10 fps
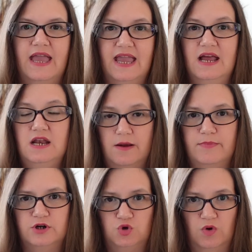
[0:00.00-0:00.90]
And
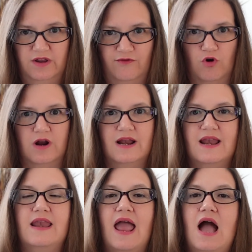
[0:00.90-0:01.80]
number 24,
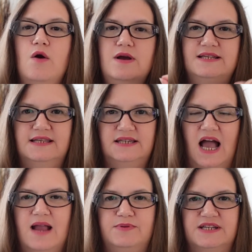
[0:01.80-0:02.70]
now is the
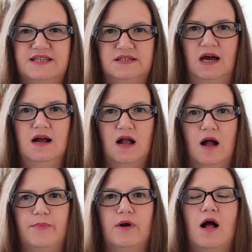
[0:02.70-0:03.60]
time to stock
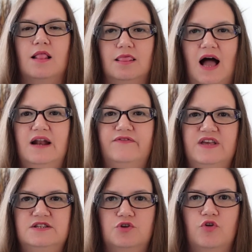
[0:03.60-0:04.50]
up. A lot of
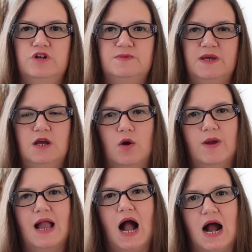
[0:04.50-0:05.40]
things are going to be
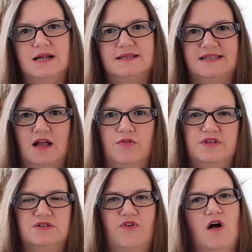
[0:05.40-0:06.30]
going on sale
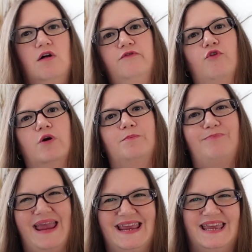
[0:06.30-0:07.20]
this fall for
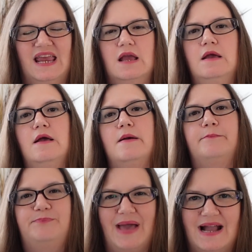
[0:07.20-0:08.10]
baking,
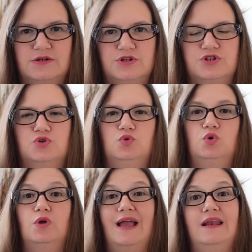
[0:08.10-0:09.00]
back to
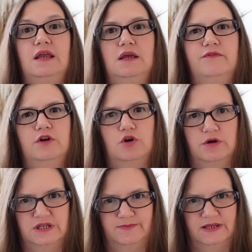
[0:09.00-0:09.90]
school, and even
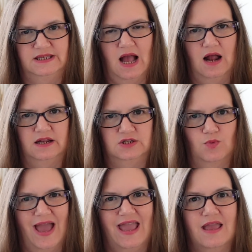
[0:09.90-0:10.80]
Christmas on its
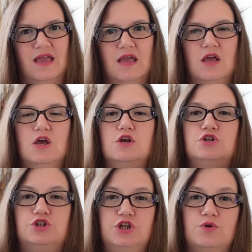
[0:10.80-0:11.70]
way.
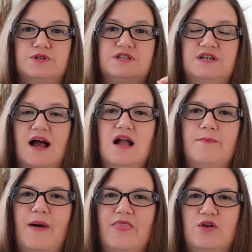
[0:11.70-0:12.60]
So stock
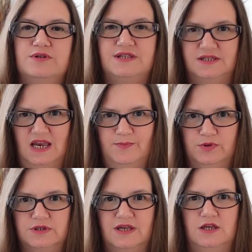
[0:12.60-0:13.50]
up on those
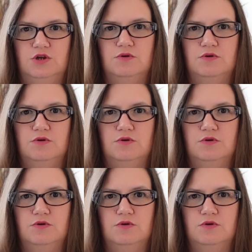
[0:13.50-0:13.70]
staples that you